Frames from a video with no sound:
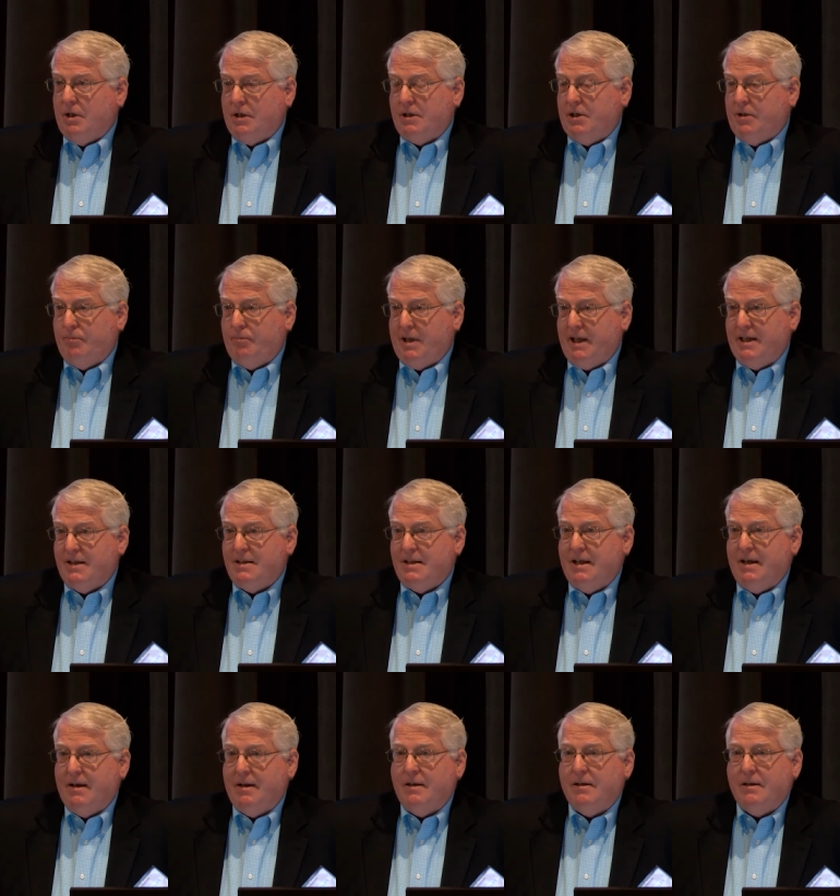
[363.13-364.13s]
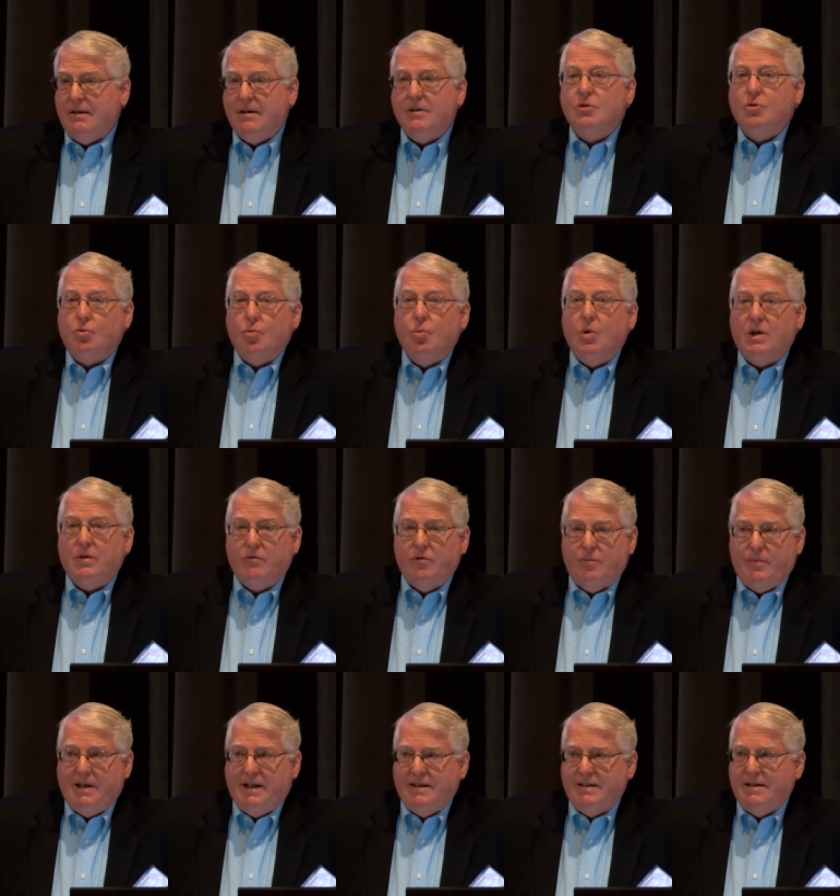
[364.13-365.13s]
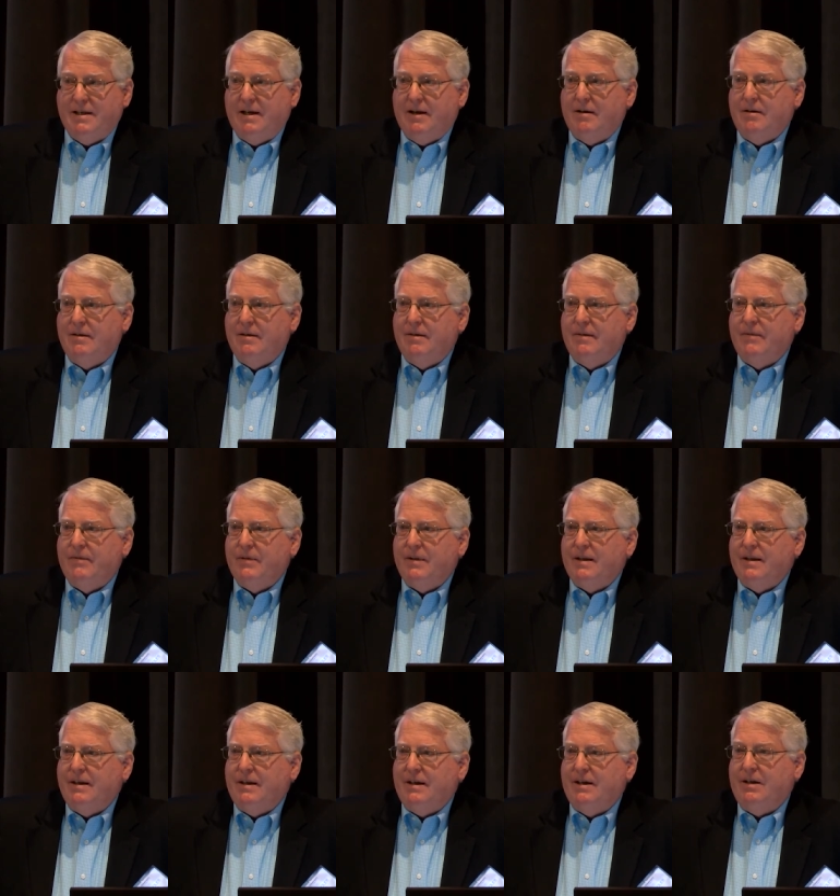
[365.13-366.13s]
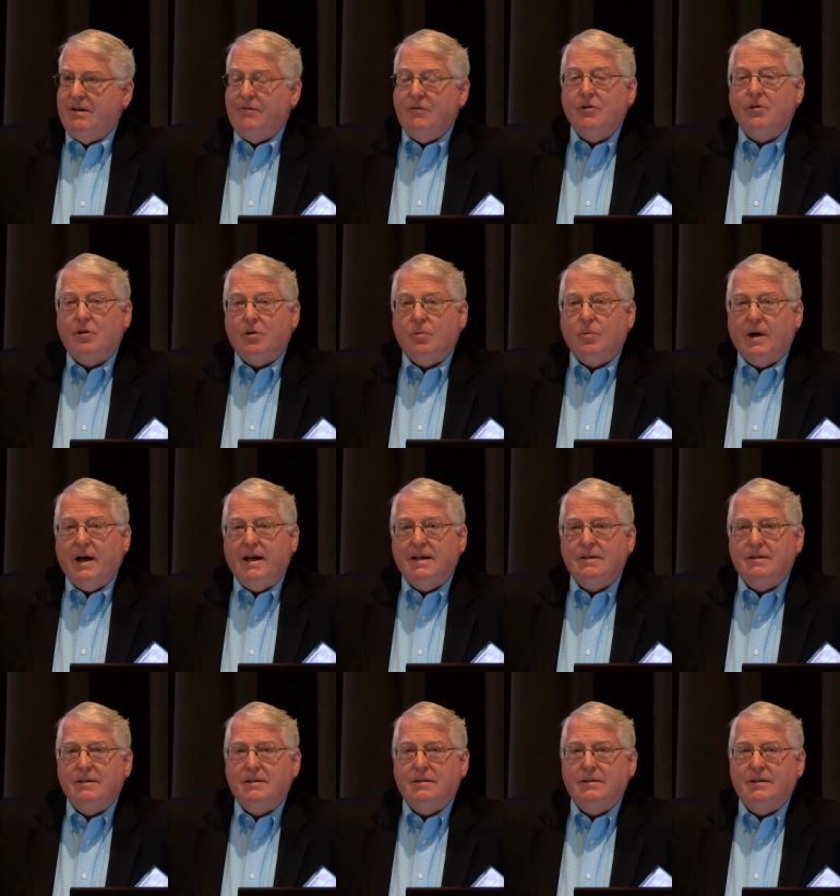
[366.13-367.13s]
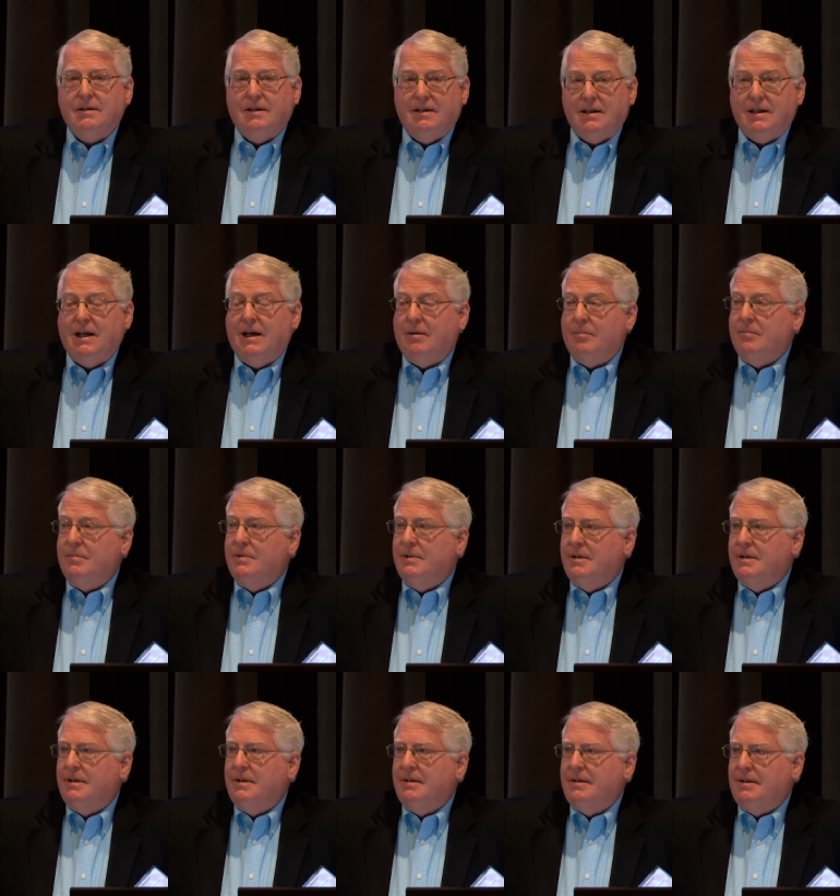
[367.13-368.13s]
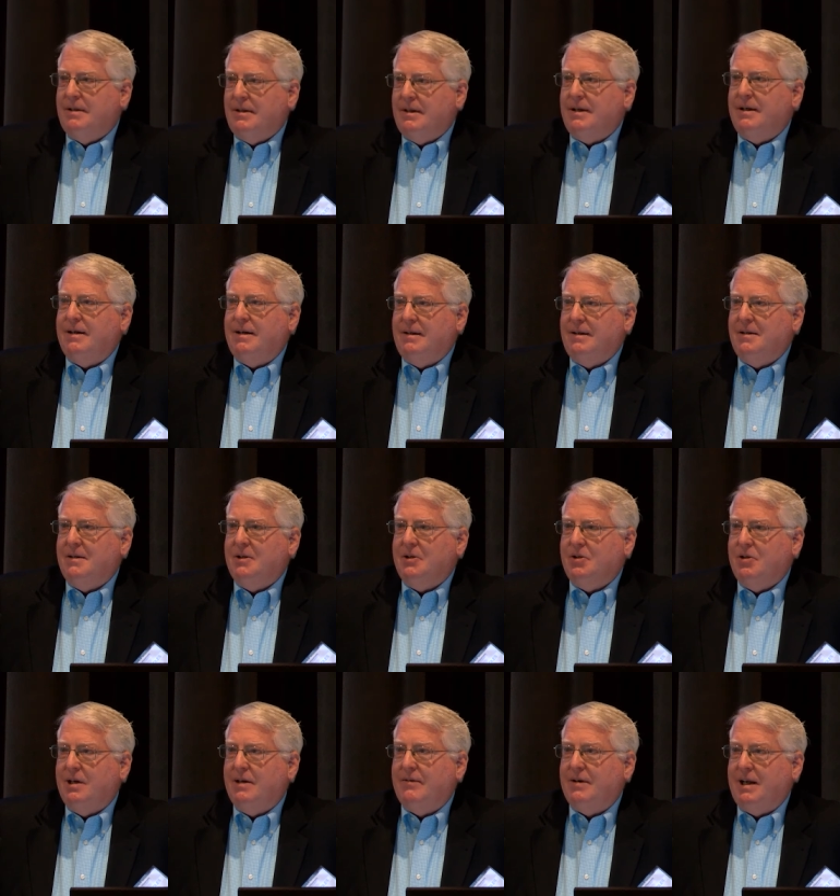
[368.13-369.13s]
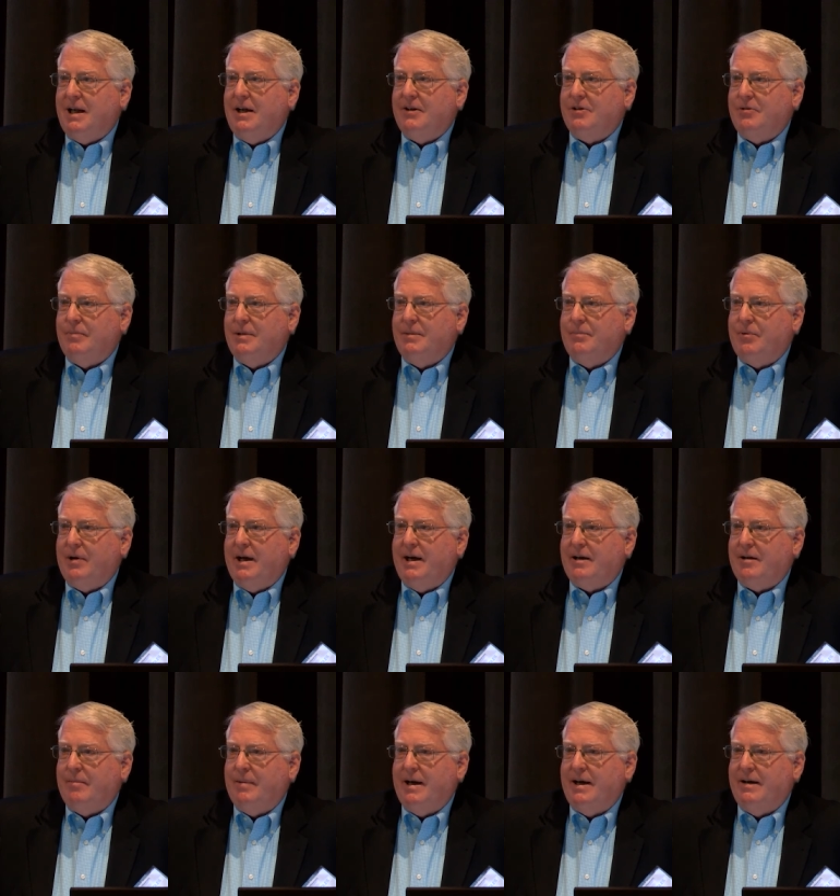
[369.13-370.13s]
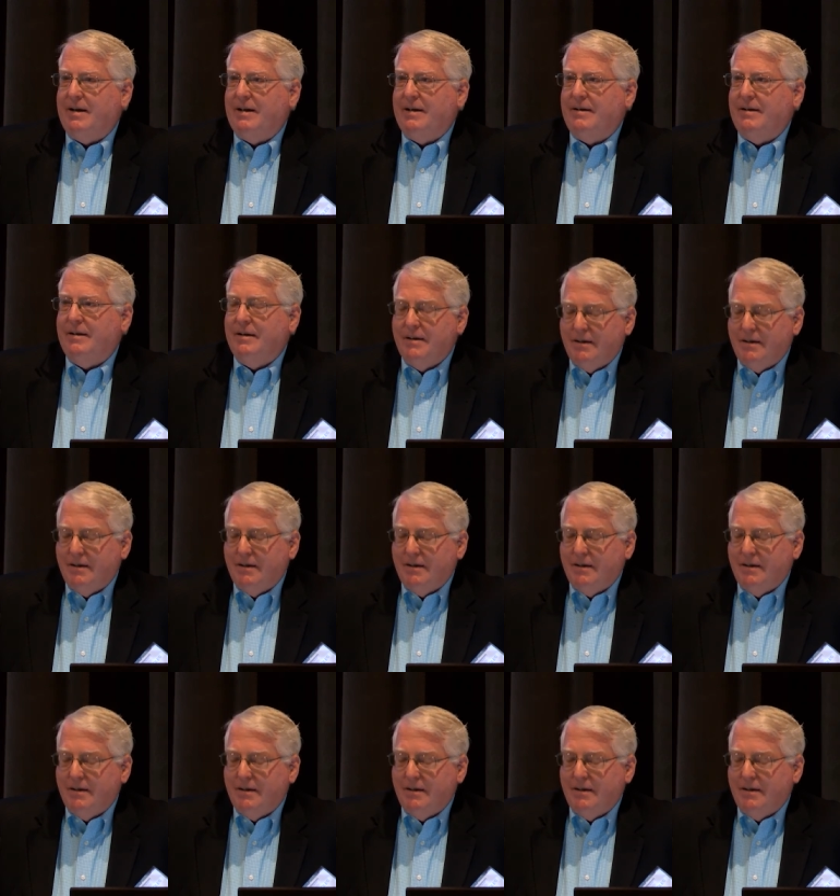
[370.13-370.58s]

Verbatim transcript: a good place then. It's a wonderful place now. And if you're a Rice alum, you have a lot to be proud about and